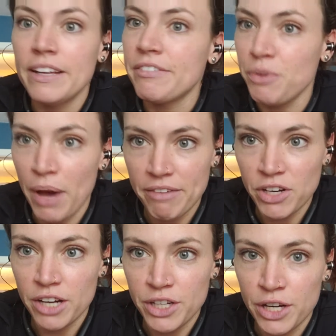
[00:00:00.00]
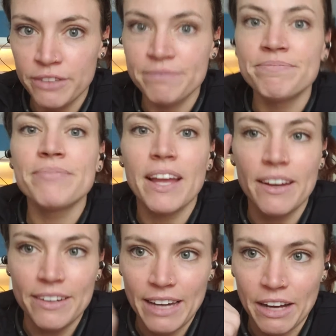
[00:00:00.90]
if you have not known,
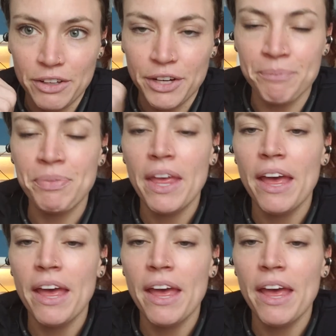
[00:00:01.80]
now you know.